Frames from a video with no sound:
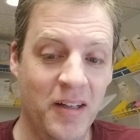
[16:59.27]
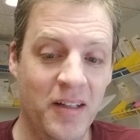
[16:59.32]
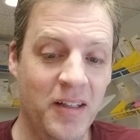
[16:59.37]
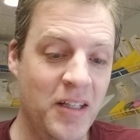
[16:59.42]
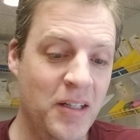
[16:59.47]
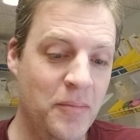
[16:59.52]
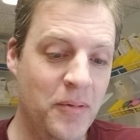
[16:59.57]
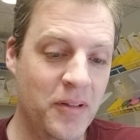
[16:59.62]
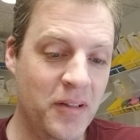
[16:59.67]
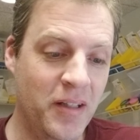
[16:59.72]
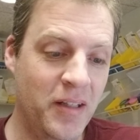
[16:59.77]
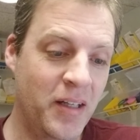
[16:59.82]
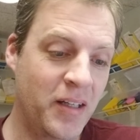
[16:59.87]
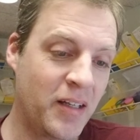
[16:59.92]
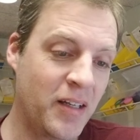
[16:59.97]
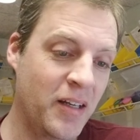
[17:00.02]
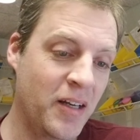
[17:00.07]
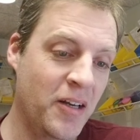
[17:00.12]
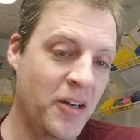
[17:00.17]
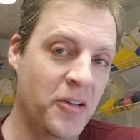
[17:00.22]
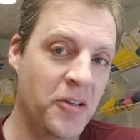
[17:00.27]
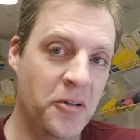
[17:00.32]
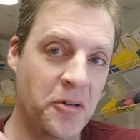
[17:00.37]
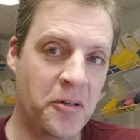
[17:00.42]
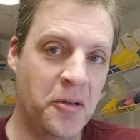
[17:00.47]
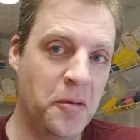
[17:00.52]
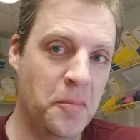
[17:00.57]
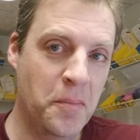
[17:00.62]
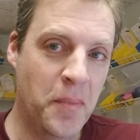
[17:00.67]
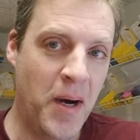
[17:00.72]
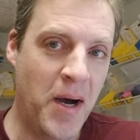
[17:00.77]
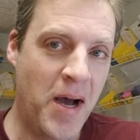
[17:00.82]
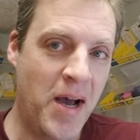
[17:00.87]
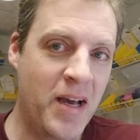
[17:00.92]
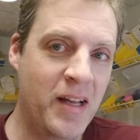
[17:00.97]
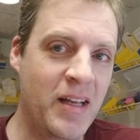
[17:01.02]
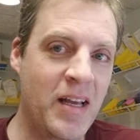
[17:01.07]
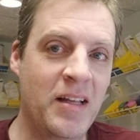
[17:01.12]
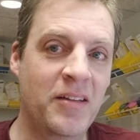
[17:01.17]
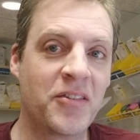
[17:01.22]
he'd be like, you're gonna buy
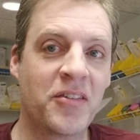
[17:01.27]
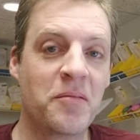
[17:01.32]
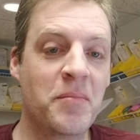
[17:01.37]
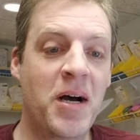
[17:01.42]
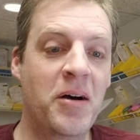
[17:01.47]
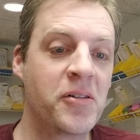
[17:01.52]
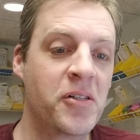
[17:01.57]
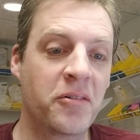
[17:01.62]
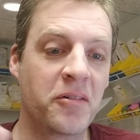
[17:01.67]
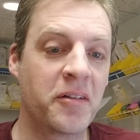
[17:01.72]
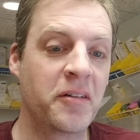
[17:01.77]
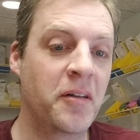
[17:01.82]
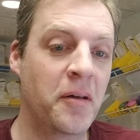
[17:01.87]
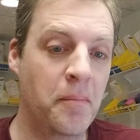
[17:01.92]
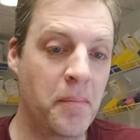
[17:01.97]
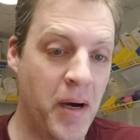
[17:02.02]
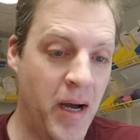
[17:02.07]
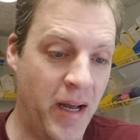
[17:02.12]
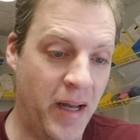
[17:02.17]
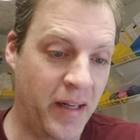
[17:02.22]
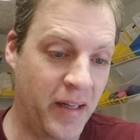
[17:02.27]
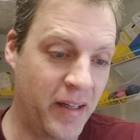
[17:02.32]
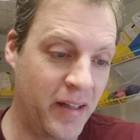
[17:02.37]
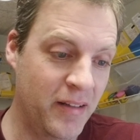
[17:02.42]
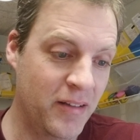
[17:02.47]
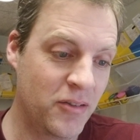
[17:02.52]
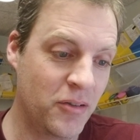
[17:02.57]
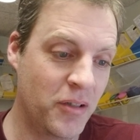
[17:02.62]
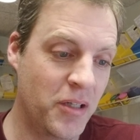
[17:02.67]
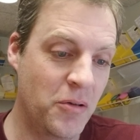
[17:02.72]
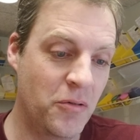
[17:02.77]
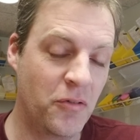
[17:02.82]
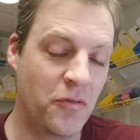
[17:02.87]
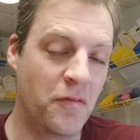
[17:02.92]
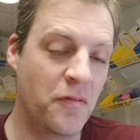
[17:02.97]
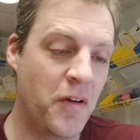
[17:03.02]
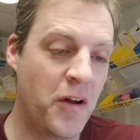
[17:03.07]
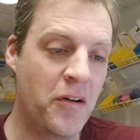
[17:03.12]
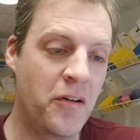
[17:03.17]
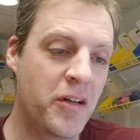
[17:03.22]
it, and somehow you'll end up buying it. So he was
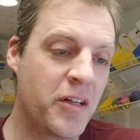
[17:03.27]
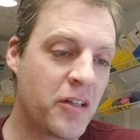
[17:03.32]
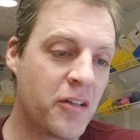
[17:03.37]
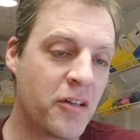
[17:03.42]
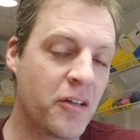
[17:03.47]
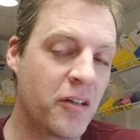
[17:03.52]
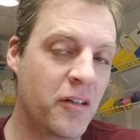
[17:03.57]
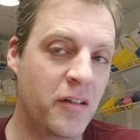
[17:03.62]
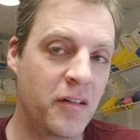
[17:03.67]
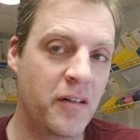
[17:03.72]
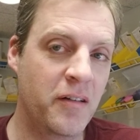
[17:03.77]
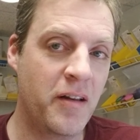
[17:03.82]
very good,